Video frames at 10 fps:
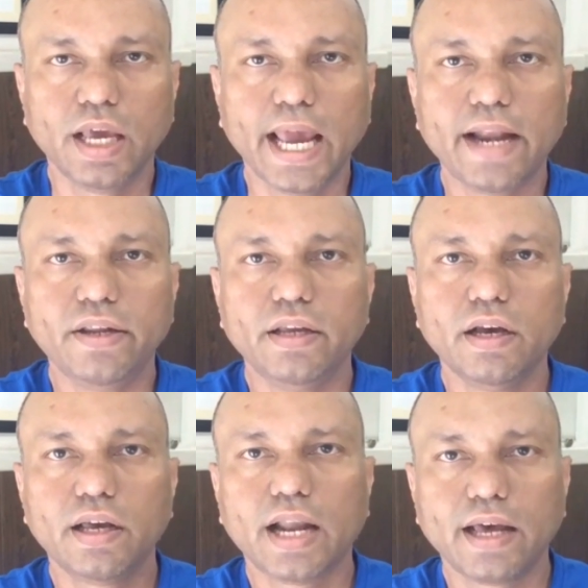And here
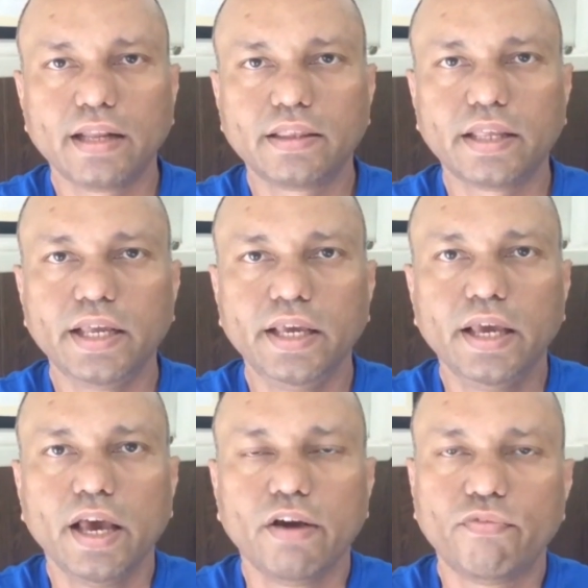are
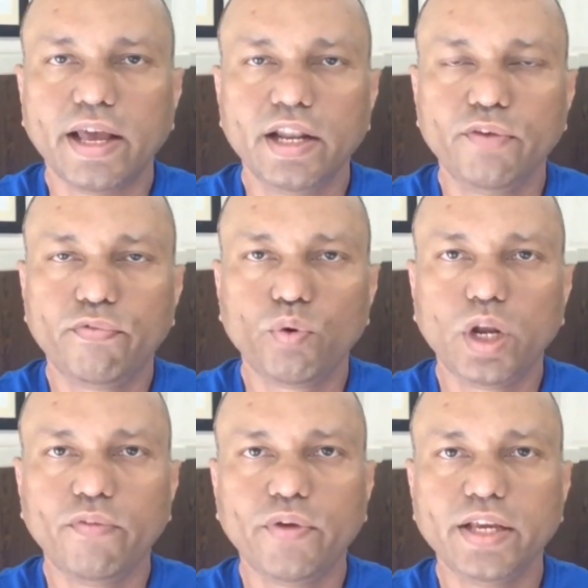3 fun and
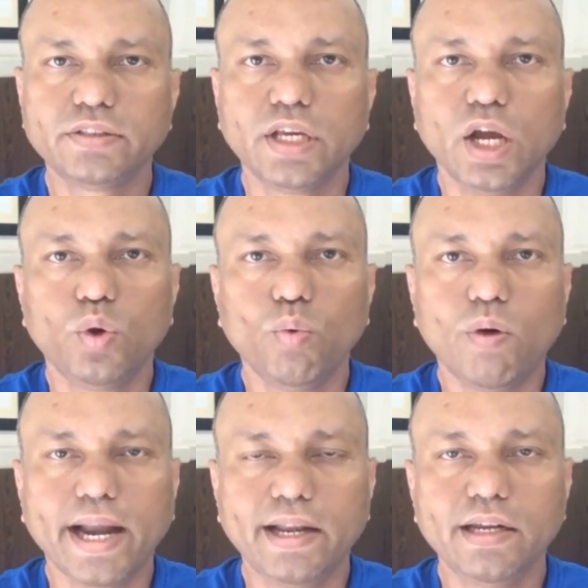fruity ways to
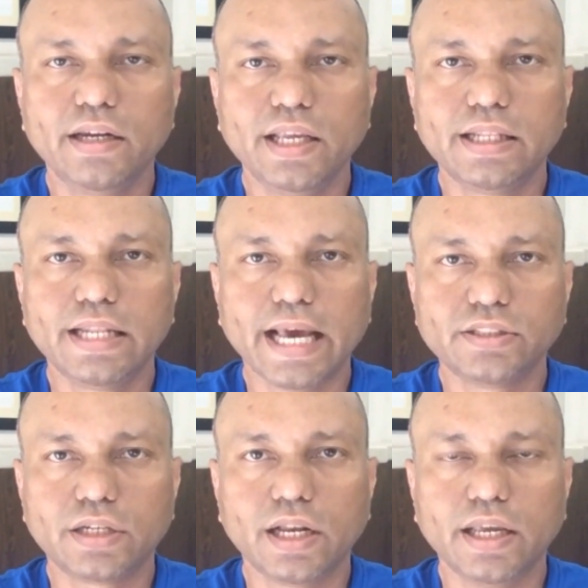whiten teeth
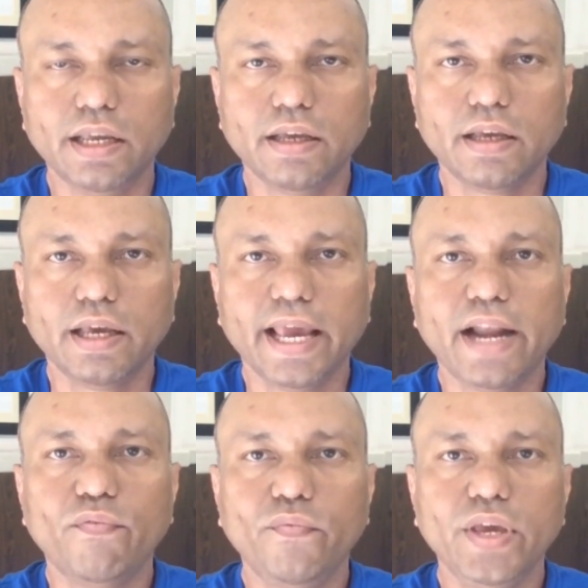naturally,
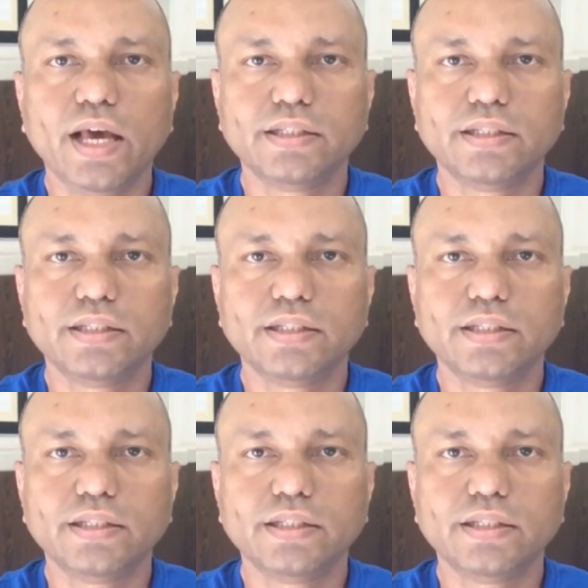and we are